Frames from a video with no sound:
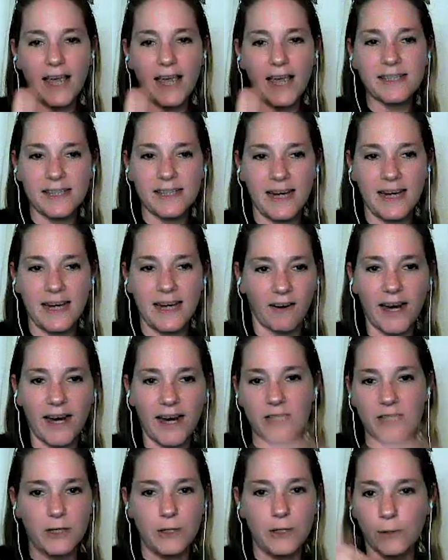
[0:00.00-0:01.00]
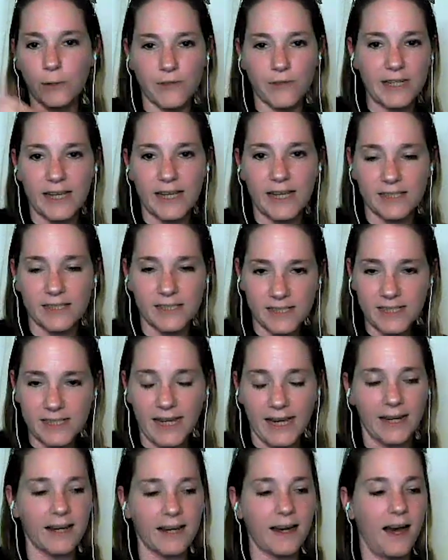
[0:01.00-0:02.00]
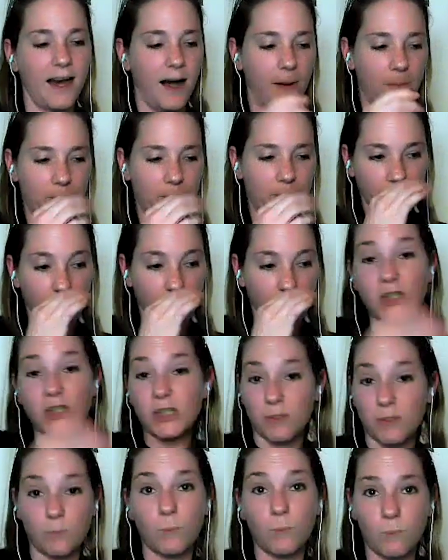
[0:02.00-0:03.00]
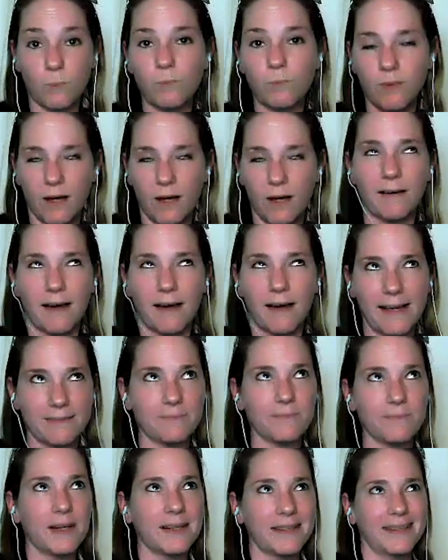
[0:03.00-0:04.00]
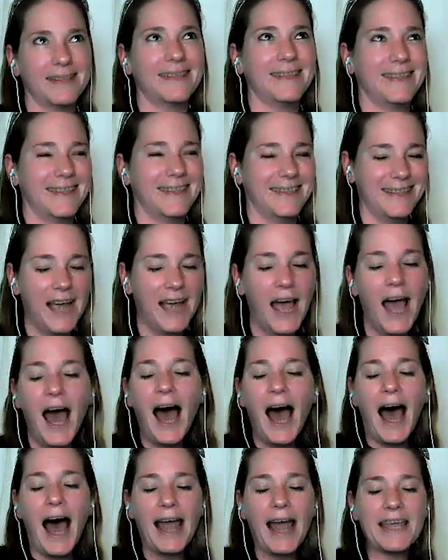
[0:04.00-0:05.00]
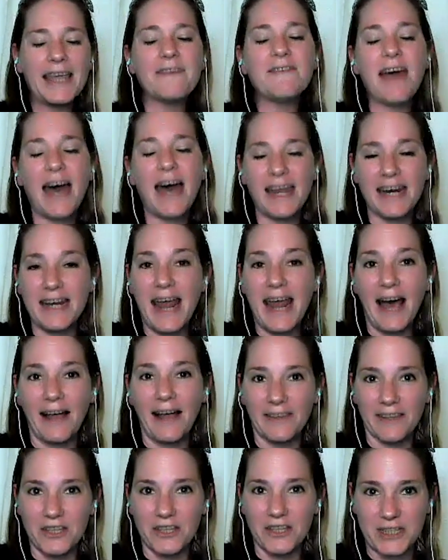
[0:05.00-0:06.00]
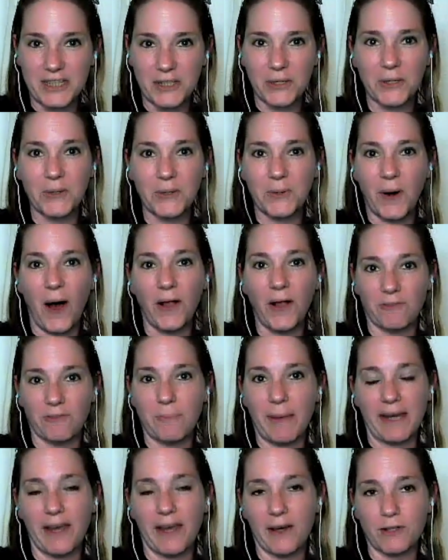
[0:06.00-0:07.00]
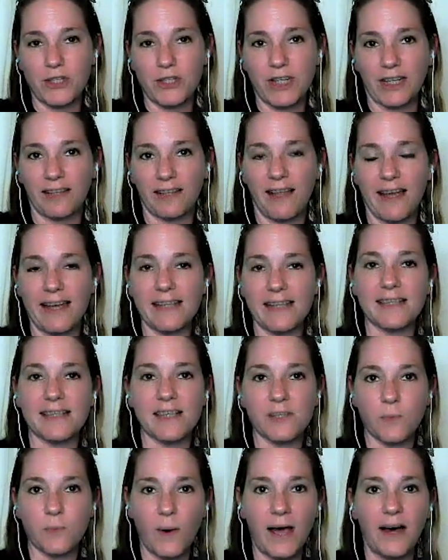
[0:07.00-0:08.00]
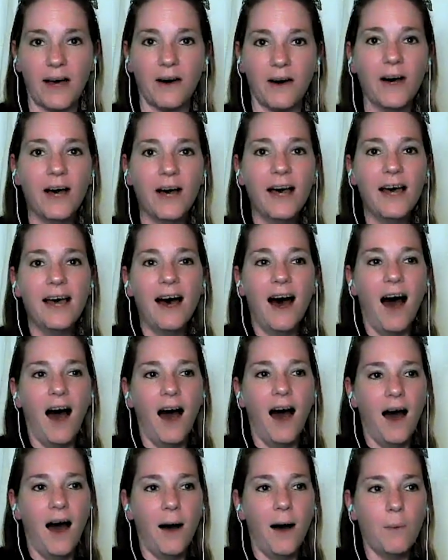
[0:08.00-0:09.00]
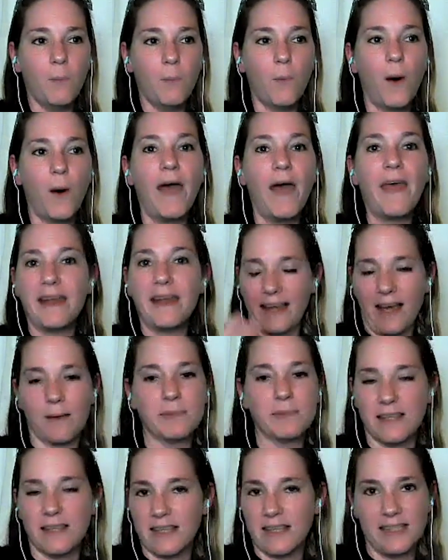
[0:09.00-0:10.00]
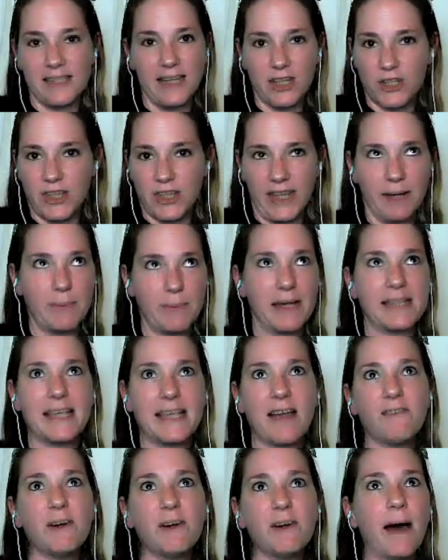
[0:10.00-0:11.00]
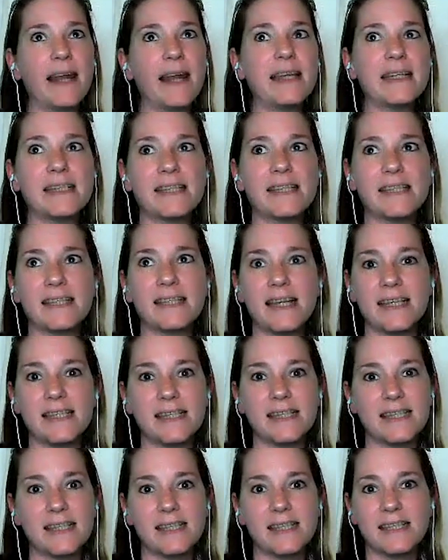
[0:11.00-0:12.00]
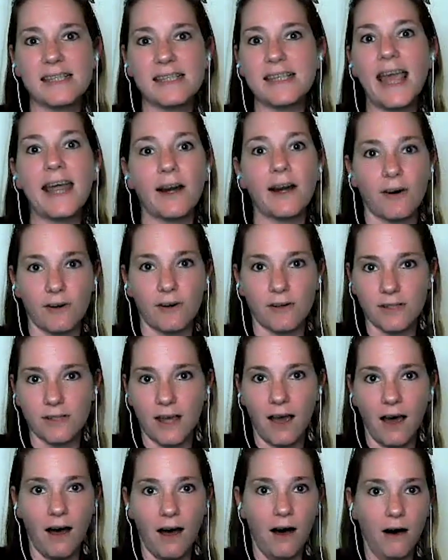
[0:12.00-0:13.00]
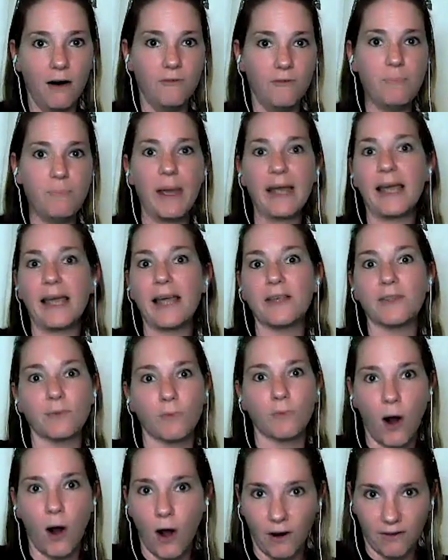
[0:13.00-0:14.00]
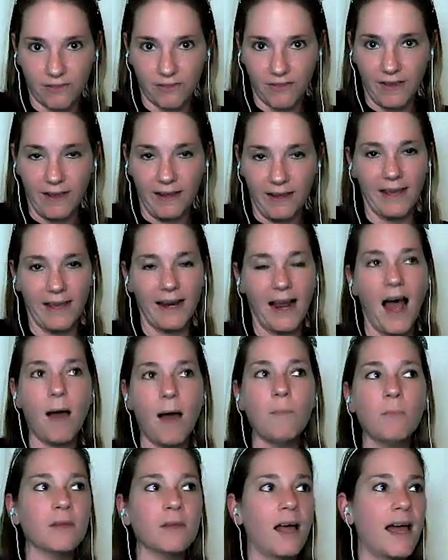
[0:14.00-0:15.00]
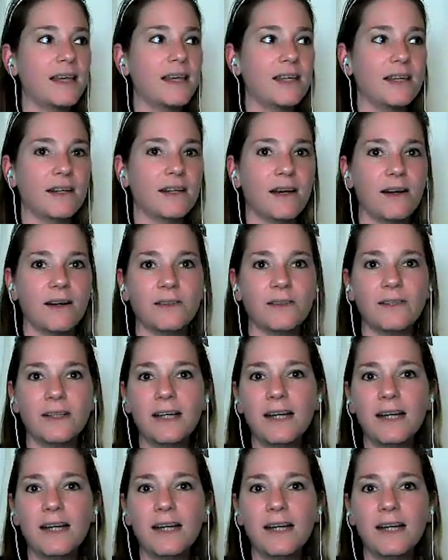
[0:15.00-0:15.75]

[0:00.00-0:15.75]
scenario, it's a noodle that doesn't stick, um, which is, I, I give that analogy to all of my coaching clients as well uh, when it comes to this niche thing, because everybody is, is scared of picking the wrong thing. And I'm like, you know,